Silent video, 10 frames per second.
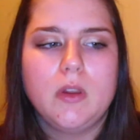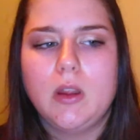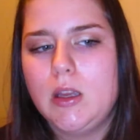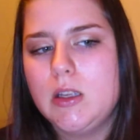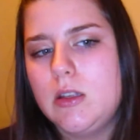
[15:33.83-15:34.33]

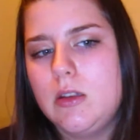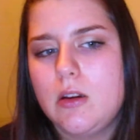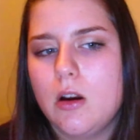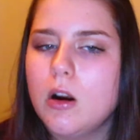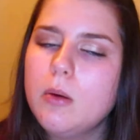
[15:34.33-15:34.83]
like
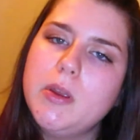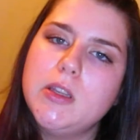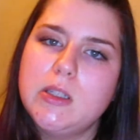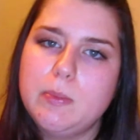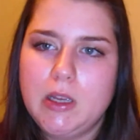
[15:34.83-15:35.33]
curb
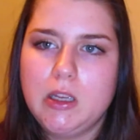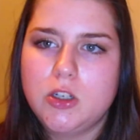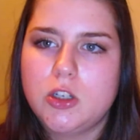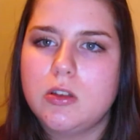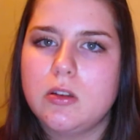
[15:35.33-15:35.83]
his
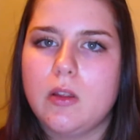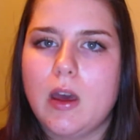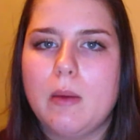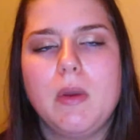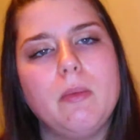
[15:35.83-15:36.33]
speech so
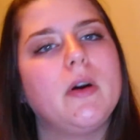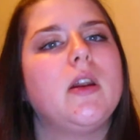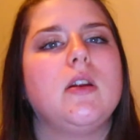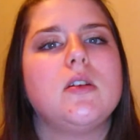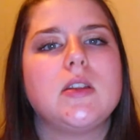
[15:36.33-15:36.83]
that people can
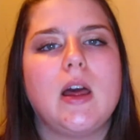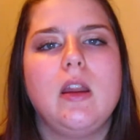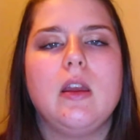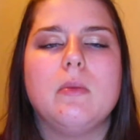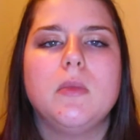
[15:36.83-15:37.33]
understand
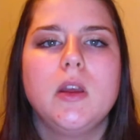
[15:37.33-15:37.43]
him